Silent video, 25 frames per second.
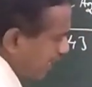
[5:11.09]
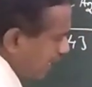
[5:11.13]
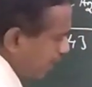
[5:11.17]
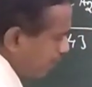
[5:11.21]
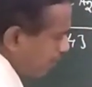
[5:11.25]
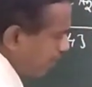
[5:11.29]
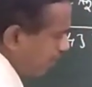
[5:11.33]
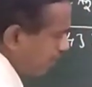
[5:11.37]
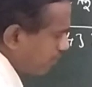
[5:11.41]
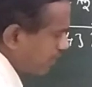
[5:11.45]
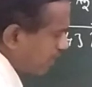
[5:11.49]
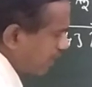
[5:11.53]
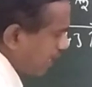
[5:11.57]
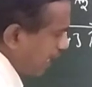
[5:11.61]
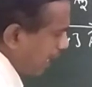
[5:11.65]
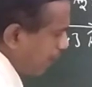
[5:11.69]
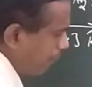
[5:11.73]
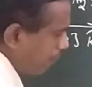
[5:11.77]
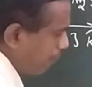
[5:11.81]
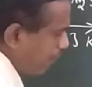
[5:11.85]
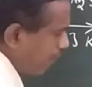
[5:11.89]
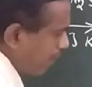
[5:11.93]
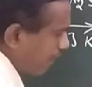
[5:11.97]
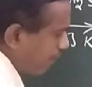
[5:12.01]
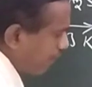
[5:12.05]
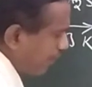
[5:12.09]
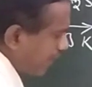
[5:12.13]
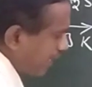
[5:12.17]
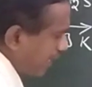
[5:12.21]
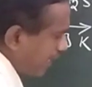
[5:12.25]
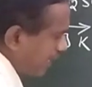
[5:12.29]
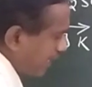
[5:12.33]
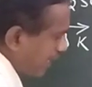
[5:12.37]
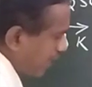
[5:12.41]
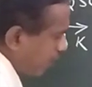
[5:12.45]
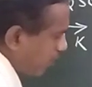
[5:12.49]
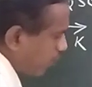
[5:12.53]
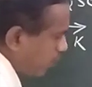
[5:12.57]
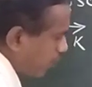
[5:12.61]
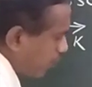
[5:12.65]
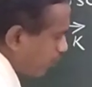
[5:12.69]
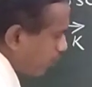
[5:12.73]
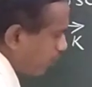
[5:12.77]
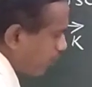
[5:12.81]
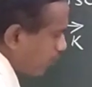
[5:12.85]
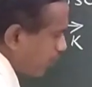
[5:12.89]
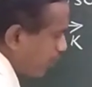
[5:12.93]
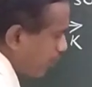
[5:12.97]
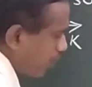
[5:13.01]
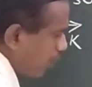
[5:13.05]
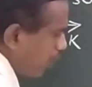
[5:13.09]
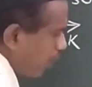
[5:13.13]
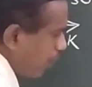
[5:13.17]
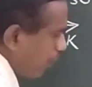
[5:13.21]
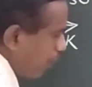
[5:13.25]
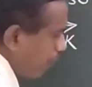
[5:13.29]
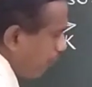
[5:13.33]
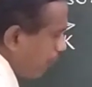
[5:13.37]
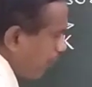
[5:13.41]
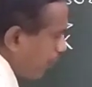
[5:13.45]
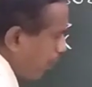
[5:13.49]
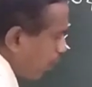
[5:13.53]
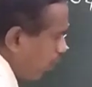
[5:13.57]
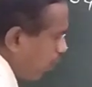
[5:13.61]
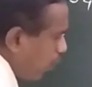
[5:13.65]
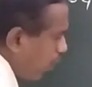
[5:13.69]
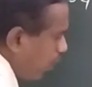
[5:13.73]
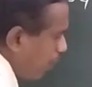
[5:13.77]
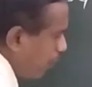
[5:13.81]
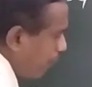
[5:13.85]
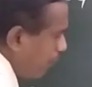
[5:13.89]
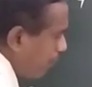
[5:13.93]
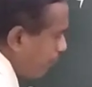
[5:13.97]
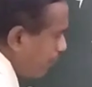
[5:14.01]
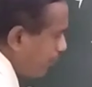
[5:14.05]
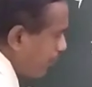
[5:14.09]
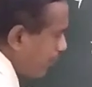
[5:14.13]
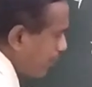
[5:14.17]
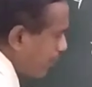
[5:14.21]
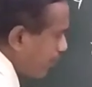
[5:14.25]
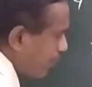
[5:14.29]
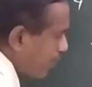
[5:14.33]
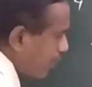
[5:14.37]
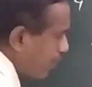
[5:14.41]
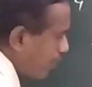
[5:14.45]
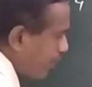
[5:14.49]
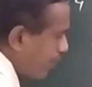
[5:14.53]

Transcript: name of the compound we can give? Pro